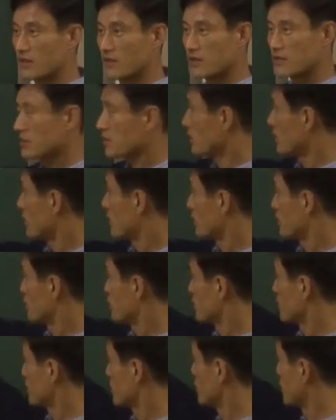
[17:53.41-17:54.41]
So
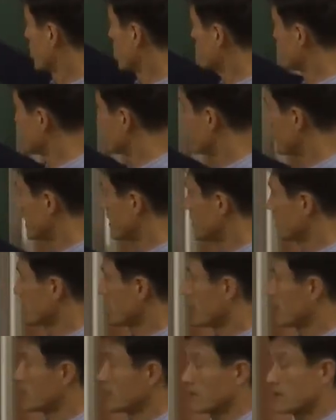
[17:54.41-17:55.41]
you end up getting
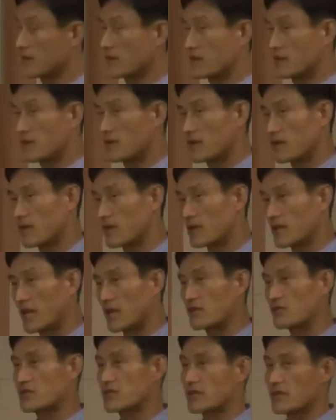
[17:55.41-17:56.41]
a
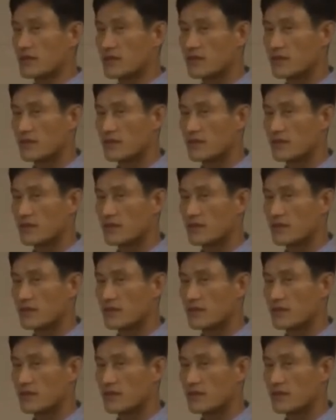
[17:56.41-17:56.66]
Gaussian.